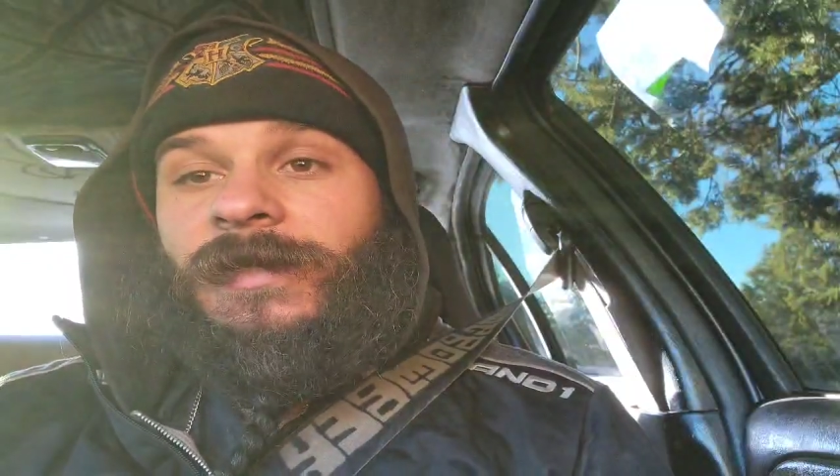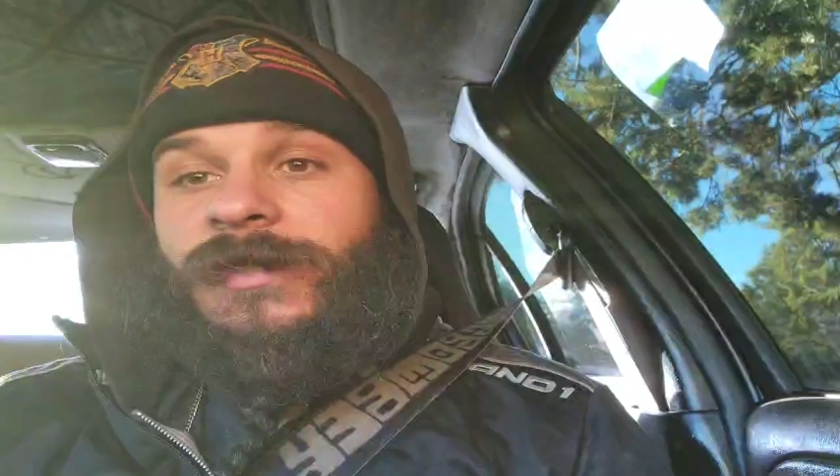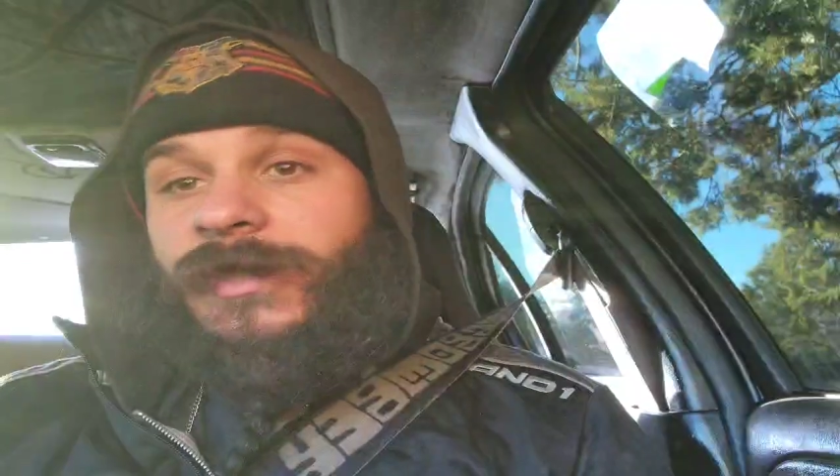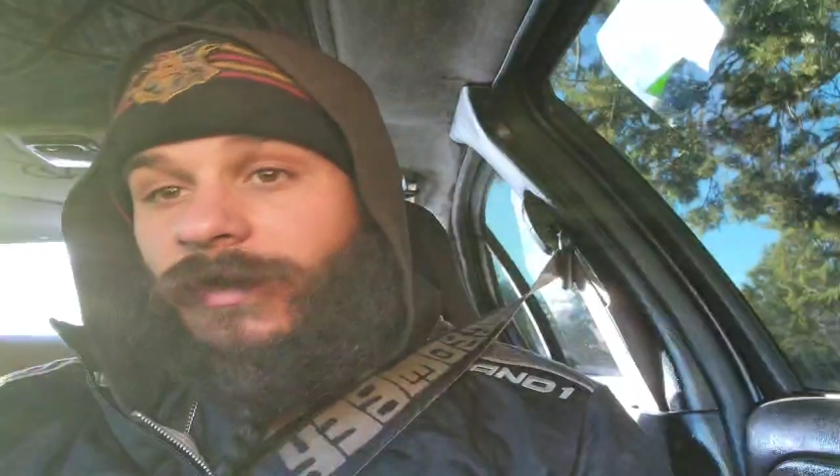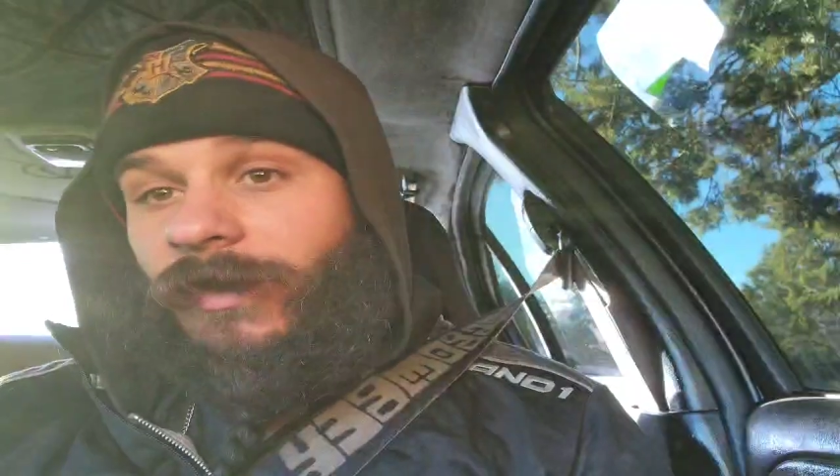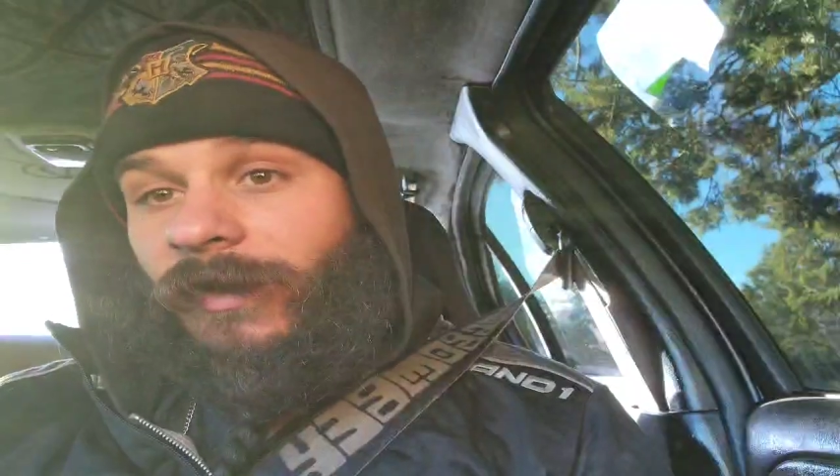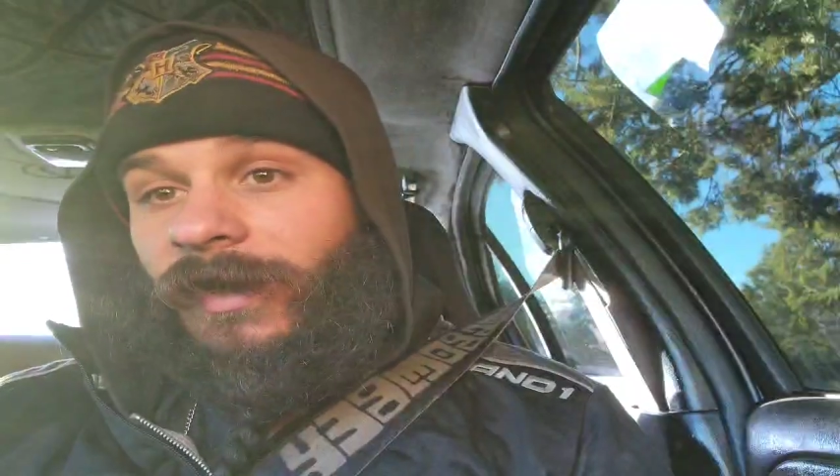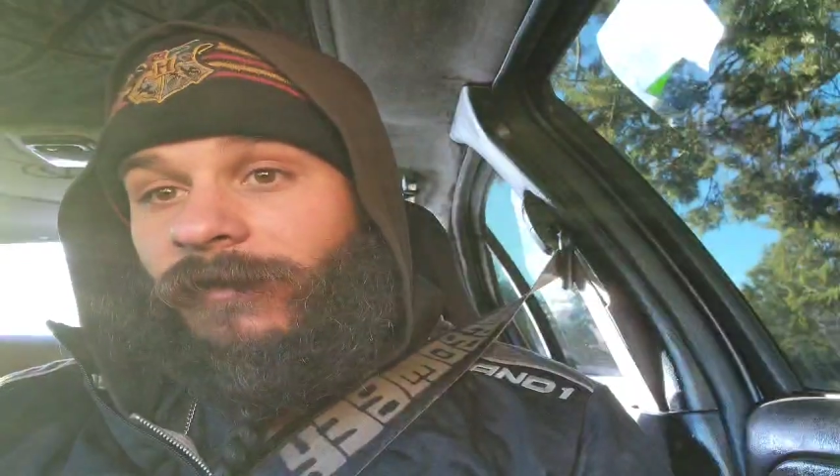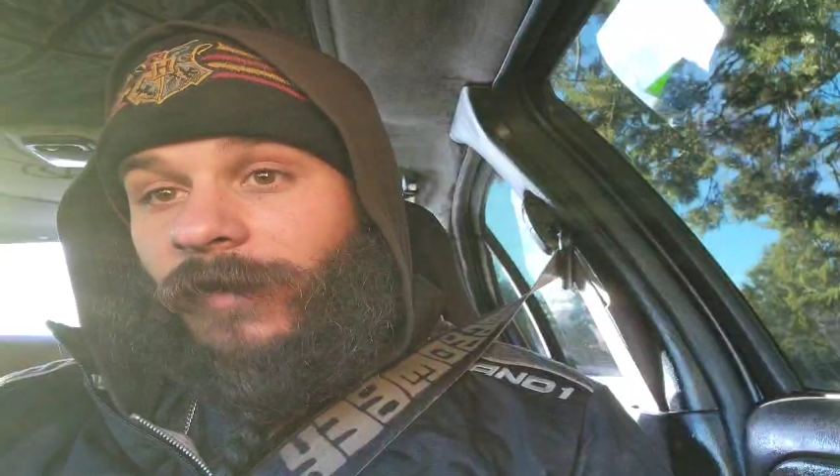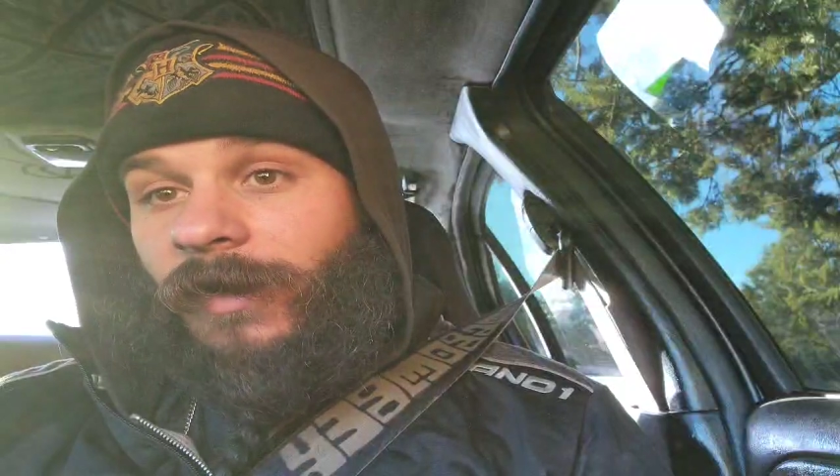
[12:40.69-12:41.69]

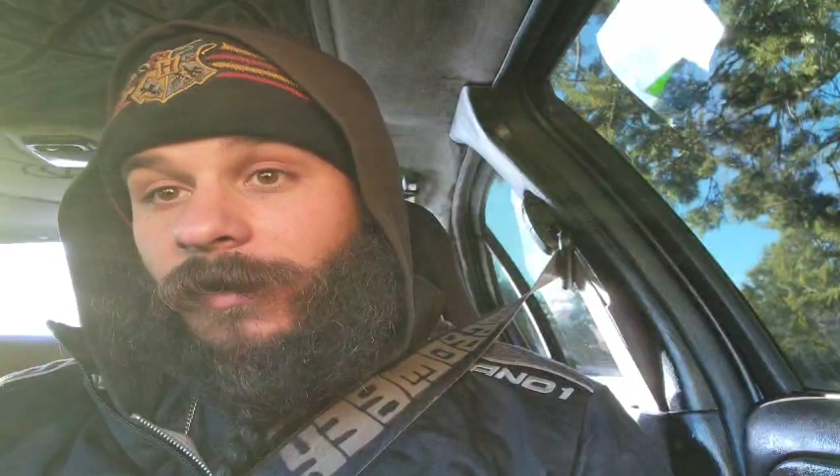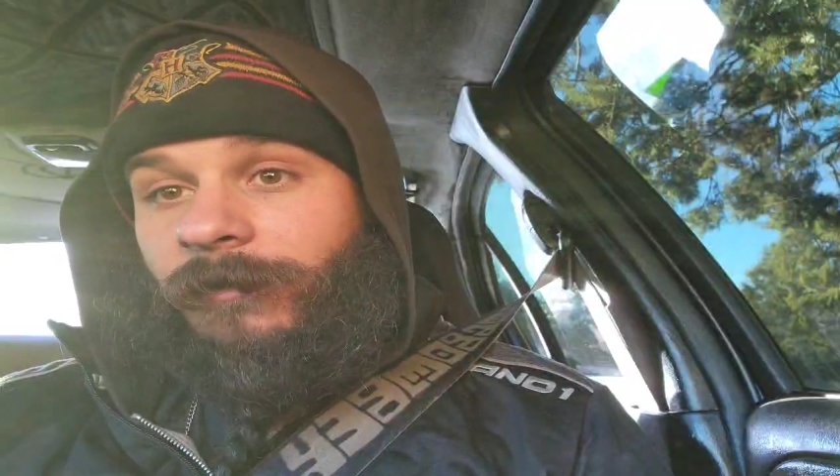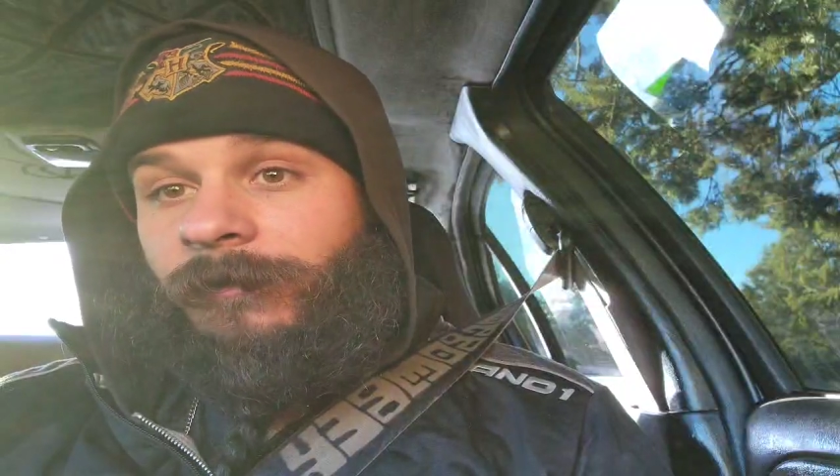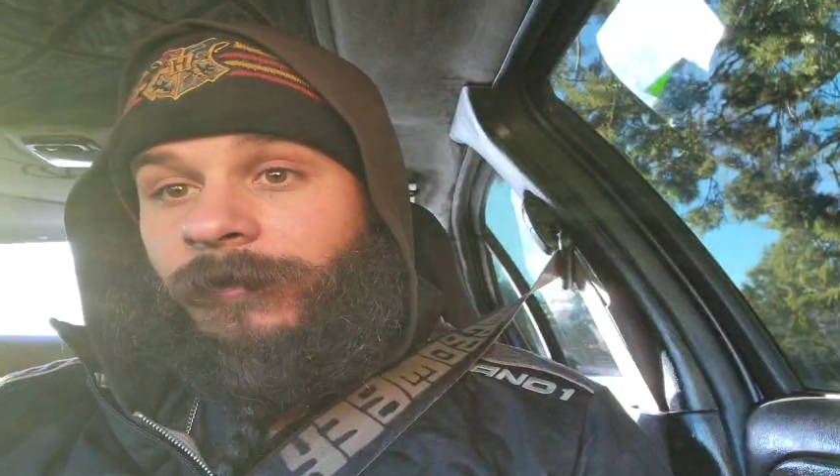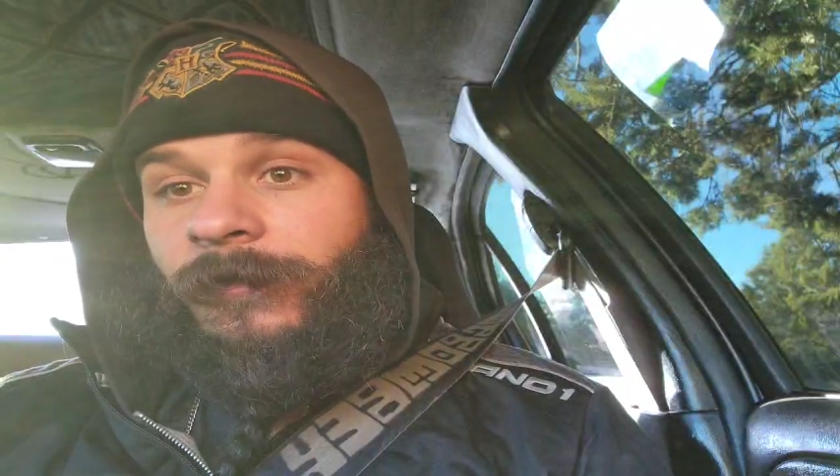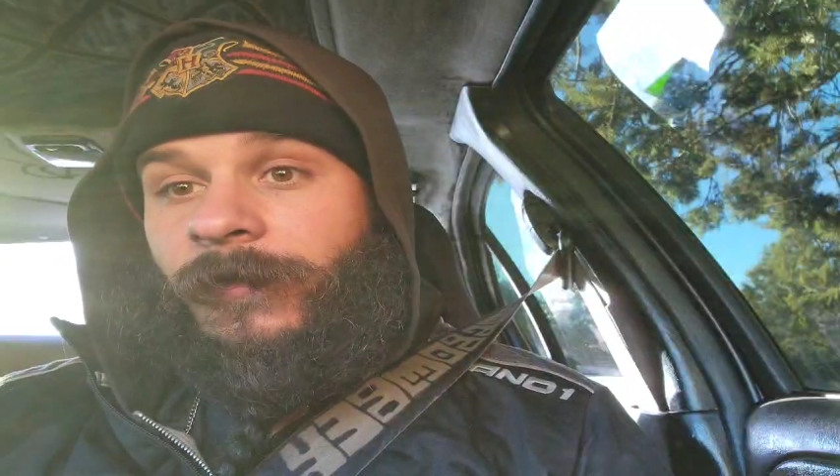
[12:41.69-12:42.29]
circulating volume.